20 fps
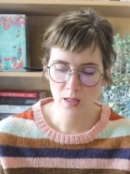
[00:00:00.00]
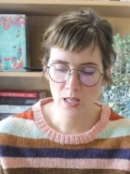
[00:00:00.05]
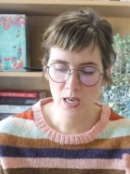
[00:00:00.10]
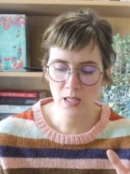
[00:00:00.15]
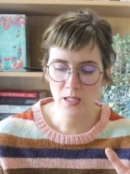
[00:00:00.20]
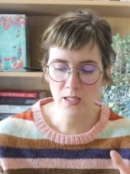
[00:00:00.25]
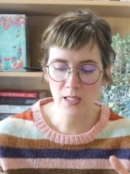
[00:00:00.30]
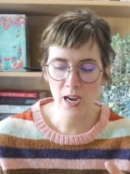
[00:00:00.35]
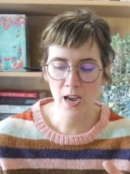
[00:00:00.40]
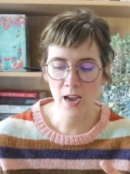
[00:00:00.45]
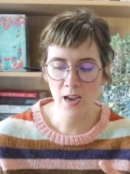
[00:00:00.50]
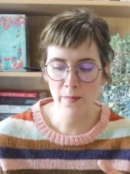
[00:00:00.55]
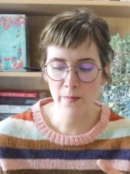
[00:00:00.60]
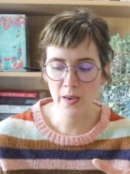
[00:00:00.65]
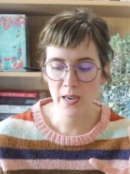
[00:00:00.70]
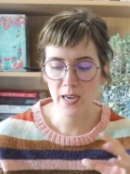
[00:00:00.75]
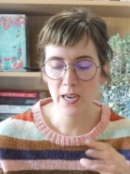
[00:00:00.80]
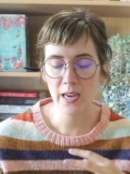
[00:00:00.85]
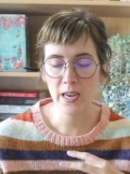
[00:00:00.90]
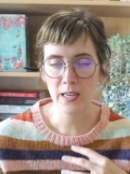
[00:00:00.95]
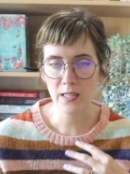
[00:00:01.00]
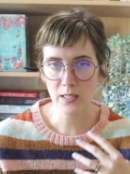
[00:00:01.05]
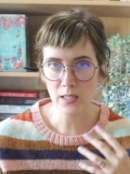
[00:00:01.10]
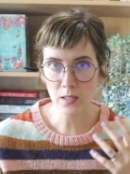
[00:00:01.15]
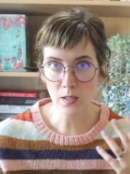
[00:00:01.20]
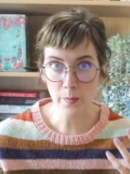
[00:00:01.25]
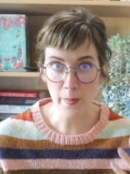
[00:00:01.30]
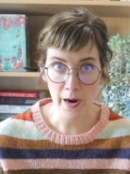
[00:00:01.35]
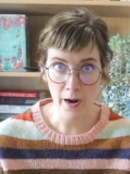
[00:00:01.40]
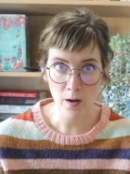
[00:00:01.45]
This time it's
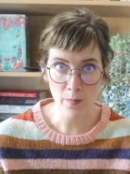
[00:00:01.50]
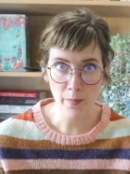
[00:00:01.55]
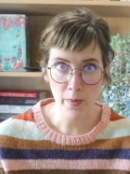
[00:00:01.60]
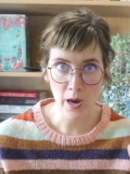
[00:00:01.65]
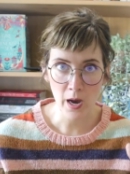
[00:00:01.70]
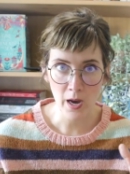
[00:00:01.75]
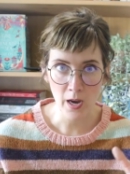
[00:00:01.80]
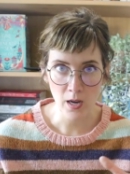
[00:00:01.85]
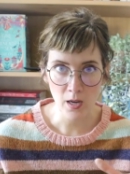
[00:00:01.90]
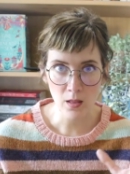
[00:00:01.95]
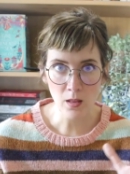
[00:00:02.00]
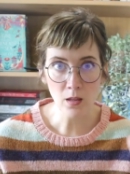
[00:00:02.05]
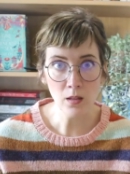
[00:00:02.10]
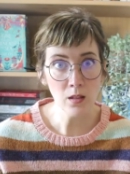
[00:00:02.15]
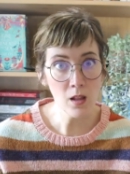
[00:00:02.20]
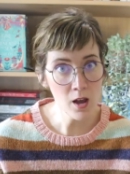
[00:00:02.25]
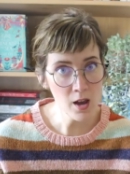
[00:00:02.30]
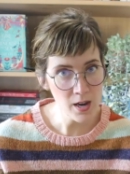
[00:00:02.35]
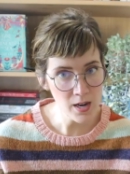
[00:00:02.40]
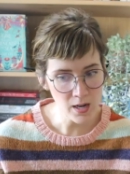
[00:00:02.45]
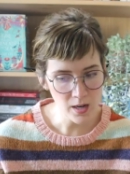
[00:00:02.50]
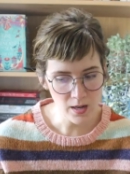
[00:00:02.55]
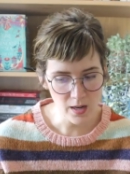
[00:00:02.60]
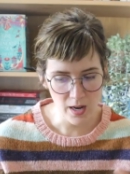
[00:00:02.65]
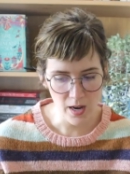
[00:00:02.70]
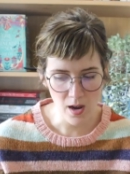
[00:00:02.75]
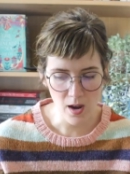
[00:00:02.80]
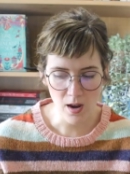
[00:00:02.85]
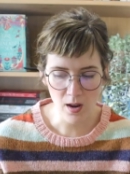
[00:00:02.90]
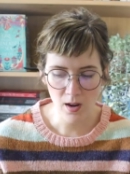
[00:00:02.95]
inspired by The Lion
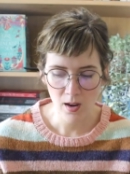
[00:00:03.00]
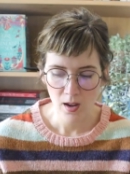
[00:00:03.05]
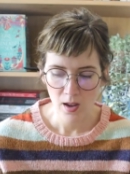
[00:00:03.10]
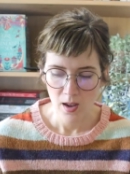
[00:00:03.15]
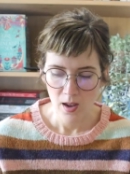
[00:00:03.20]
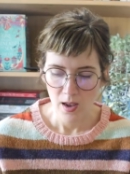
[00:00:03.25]
King.